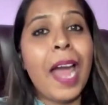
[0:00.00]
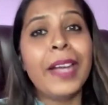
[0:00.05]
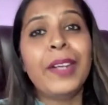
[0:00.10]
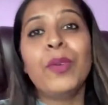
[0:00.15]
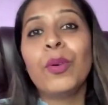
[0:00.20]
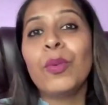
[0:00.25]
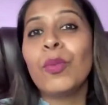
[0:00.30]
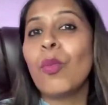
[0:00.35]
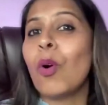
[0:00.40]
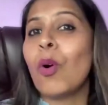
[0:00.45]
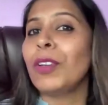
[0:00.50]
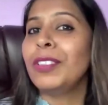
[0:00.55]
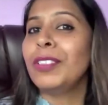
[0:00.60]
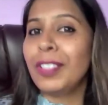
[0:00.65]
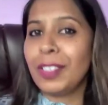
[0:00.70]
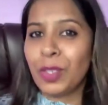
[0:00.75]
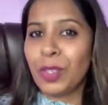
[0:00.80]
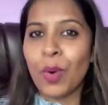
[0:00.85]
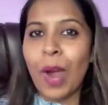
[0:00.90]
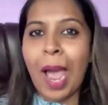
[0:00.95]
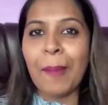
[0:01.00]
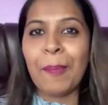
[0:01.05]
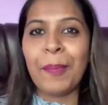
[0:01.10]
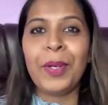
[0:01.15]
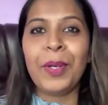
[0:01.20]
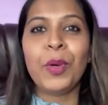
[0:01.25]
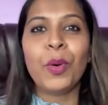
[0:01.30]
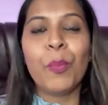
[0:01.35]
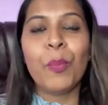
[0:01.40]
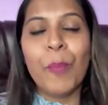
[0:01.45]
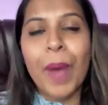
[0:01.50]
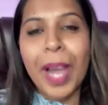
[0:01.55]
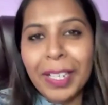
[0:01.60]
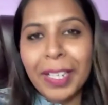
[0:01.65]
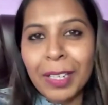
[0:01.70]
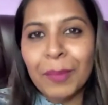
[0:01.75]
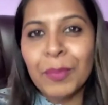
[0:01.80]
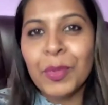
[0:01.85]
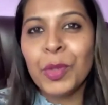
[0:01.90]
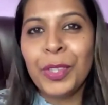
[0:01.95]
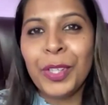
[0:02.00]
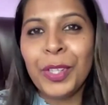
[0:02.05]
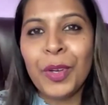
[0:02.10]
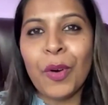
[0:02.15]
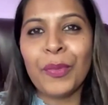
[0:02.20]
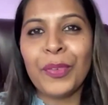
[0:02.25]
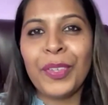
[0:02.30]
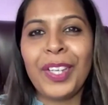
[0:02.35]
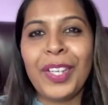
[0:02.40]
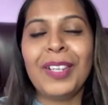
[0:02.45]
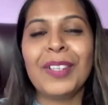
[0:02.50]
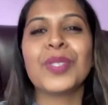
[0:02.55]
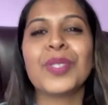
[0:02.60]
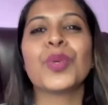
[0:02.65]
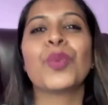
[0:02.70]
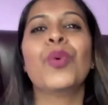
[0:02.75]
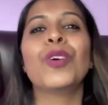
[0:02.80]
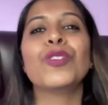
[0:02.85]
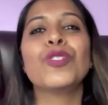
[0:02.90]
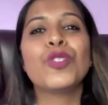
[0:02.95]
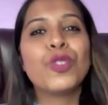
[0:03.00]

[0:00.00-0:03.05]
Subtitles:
I don't want this to happen to my community of healers who are